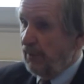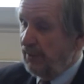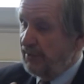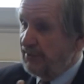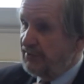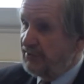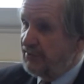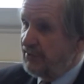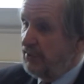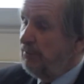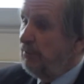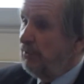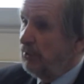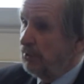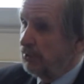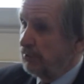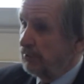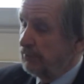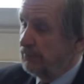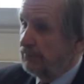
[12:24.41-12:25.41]
is
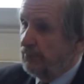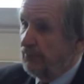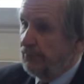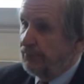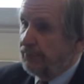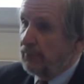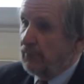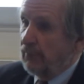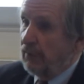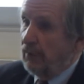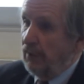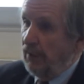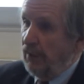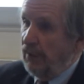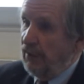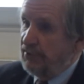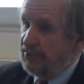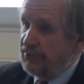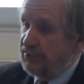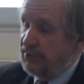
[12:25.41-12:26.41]
similar
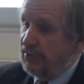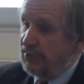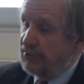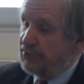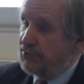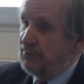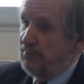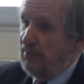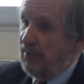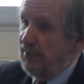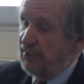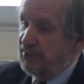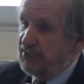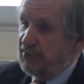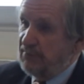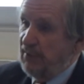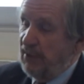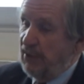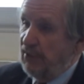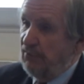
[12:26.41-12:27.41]
is the tremendous
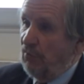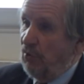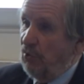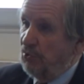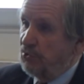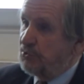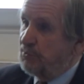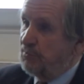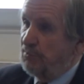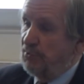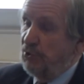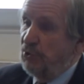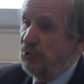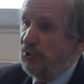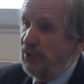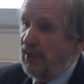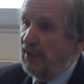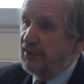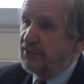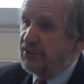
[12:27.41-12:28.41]
amount of
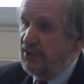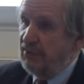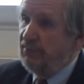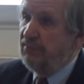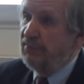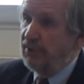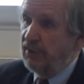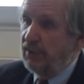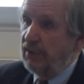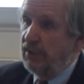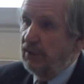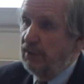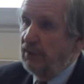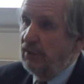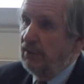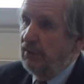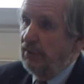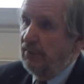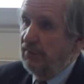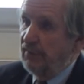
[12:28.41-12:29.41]
entrepreneurial activity
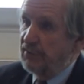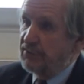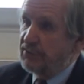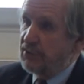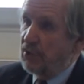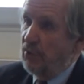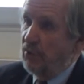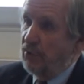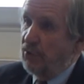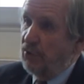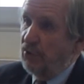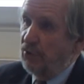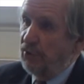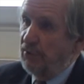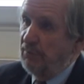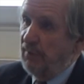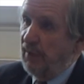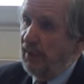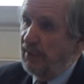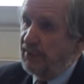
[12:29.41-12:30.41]
that's going on
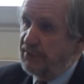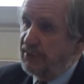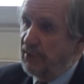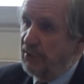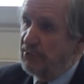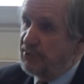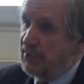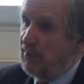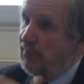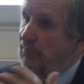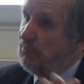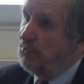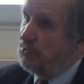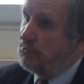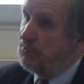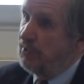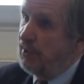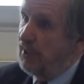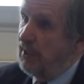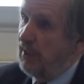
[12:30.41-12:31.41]
in Mexico, some of
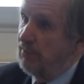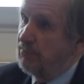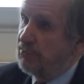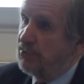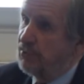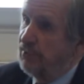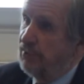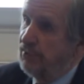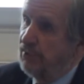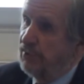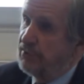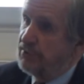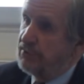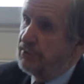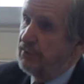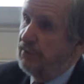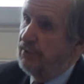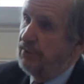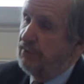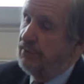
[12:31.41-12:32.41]
which we capture in this